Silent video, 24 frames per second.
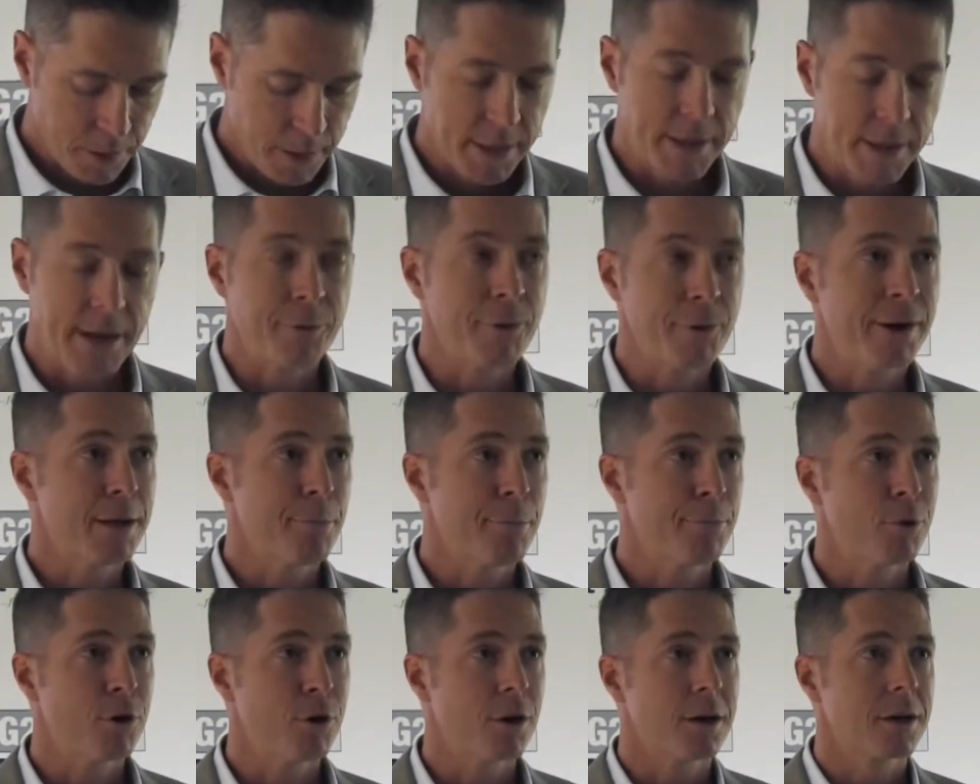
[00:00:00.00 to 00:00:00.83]
And I
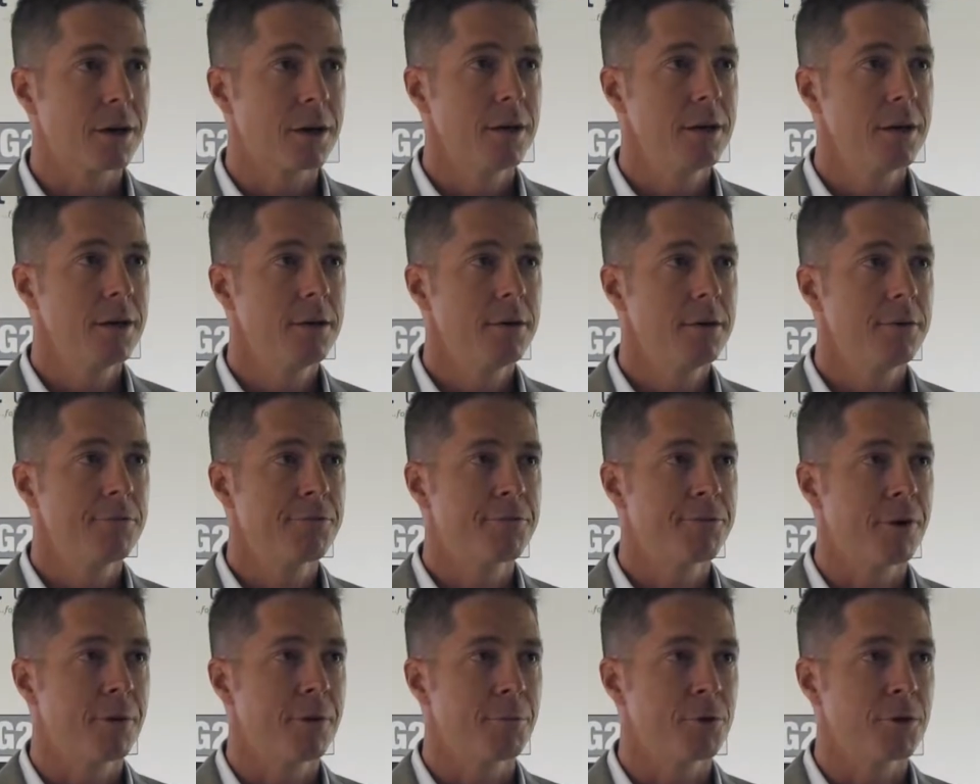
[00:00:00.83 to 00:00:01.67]
read a book
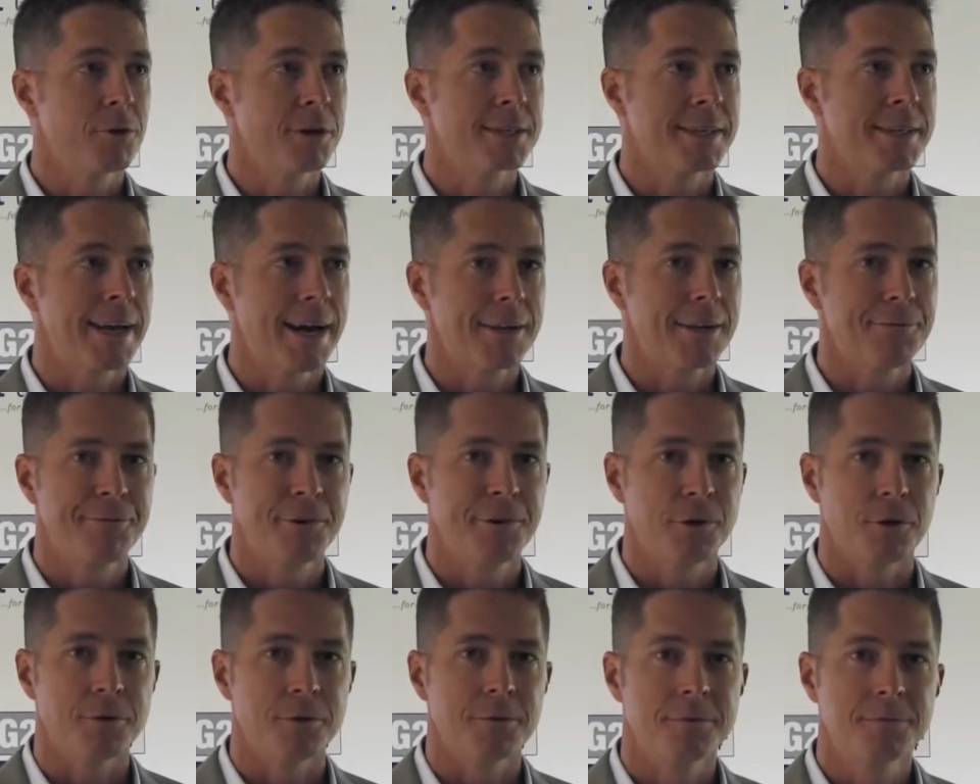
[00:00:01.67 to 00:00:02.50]
from Chris
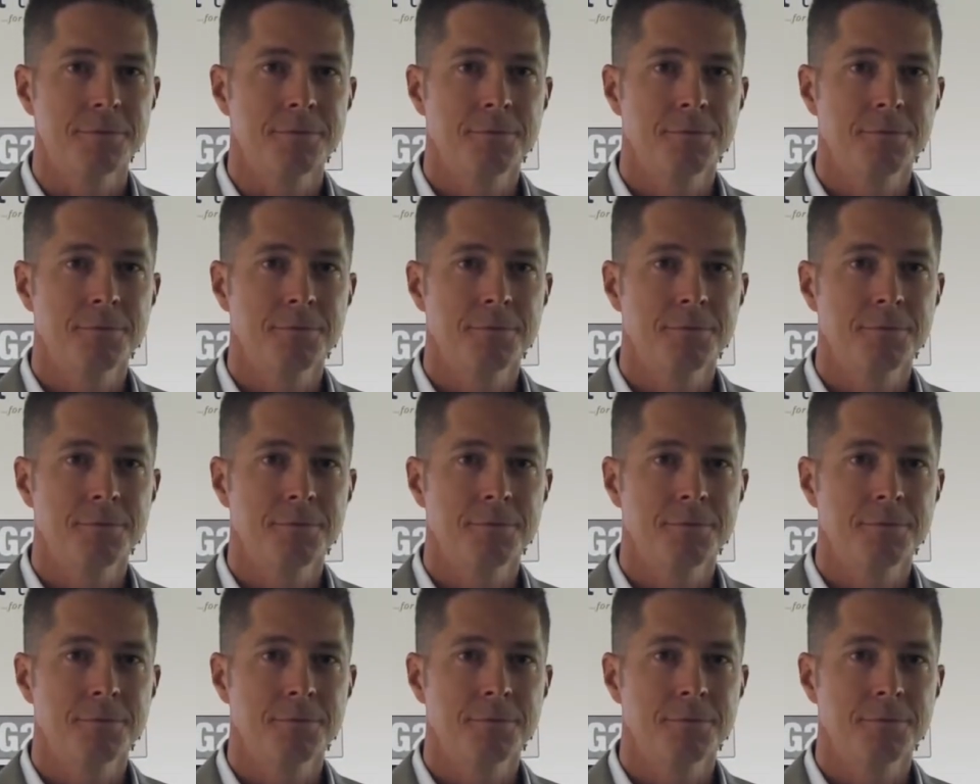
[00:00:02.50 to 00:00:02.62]
Hadfield,